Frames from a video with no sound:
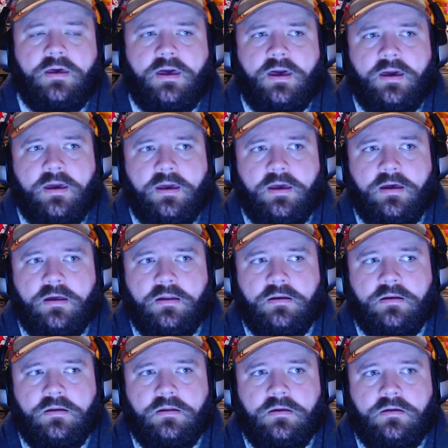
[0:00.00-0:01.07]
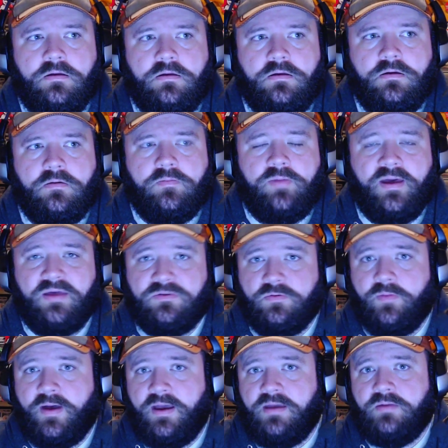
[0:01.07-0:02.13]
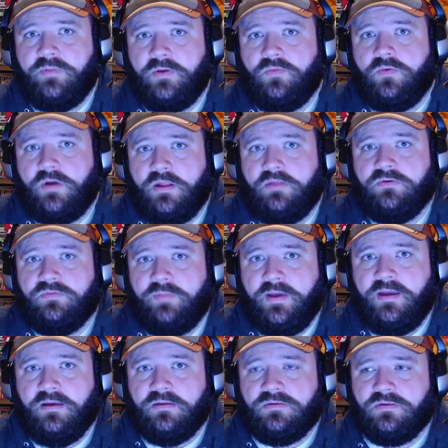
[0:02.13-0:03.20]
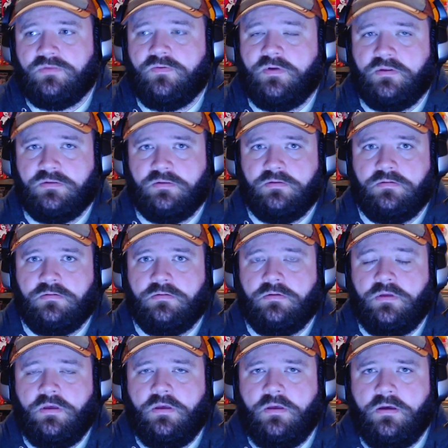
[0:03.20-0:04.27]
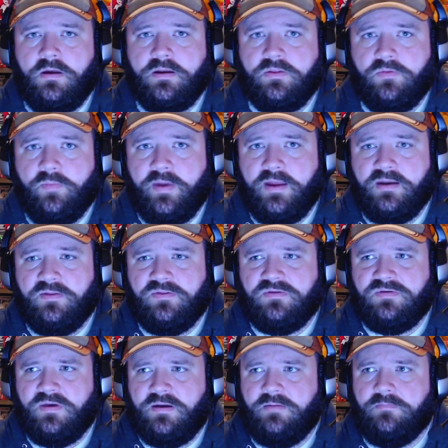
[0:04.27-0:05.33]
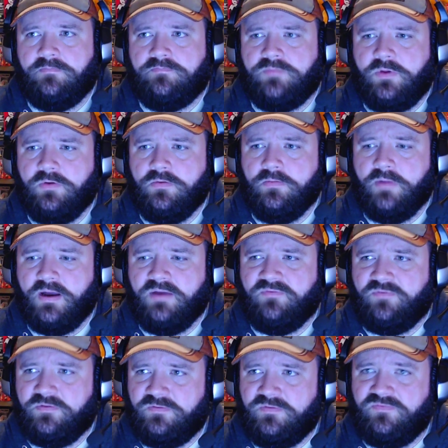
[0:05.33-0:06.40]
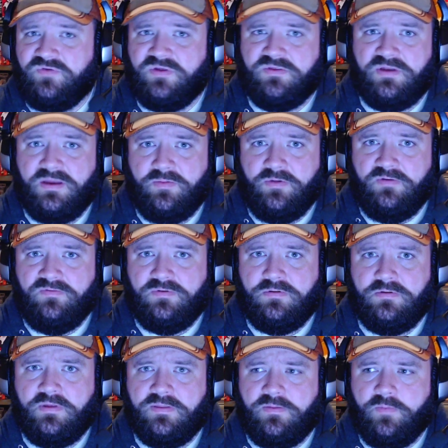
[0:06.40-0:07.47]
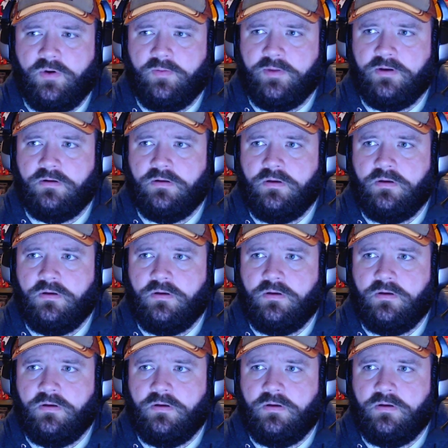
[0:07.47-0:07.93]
and Passerby had been one of those bands, as well as a, another band at the time, whom I unfortunately forget the name of at the moment.